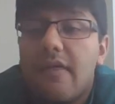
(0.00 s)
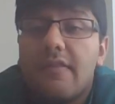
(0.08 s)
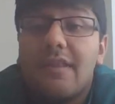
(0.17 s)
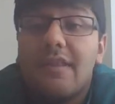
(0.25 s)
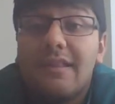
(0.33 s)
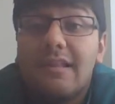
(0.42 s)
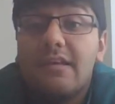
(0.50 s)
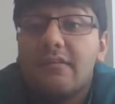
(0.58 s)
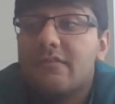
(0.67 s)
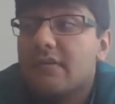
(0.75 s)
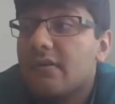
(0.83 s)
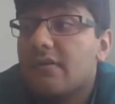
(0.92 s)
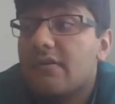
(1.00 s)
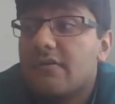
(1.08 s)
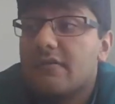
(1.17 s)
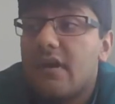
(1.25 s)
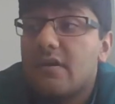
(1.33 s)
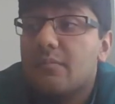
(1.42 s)
and then leaks into
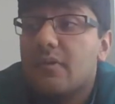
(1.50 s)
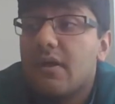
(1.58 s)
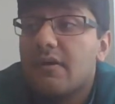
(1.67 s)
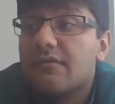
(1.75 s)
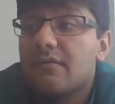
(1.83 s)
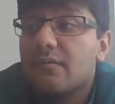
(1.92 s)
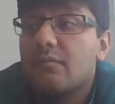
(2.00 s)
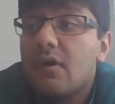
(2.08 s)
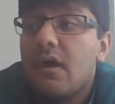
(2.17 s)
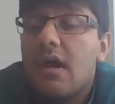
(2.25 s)
the cytoplasm.